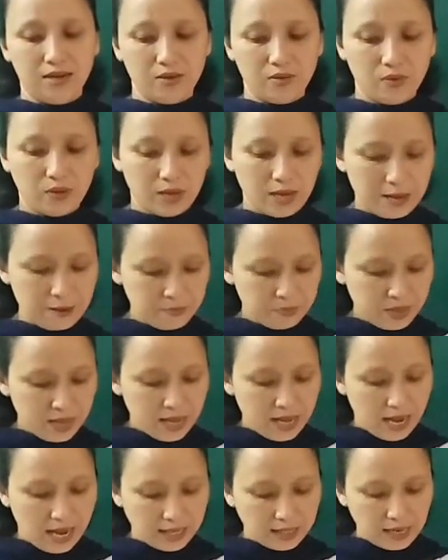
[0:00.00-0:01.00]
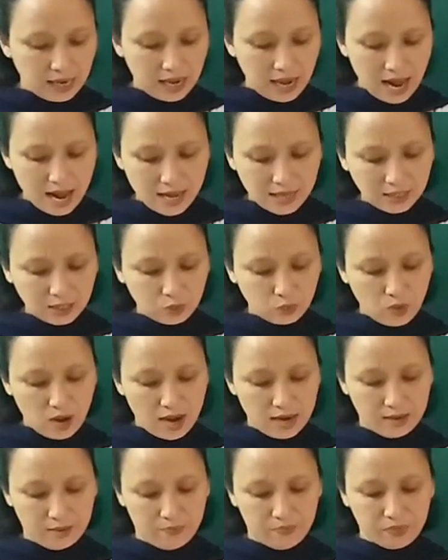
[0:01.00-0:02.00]
Okay, and the last
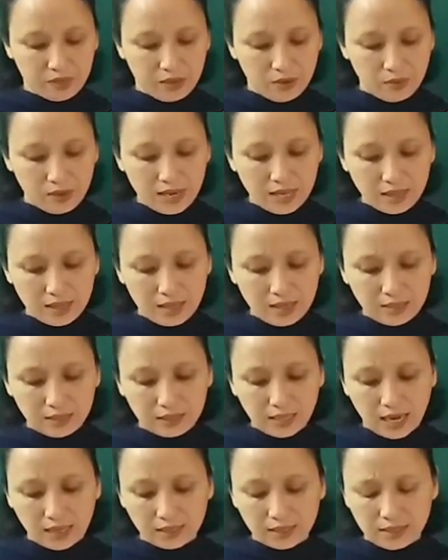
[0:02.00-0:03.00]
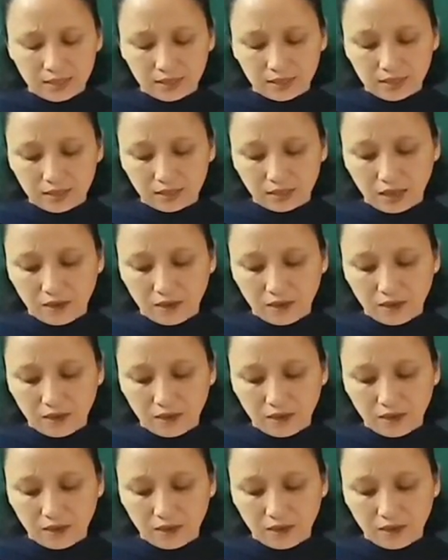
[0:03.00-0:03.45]
one, read these sentences.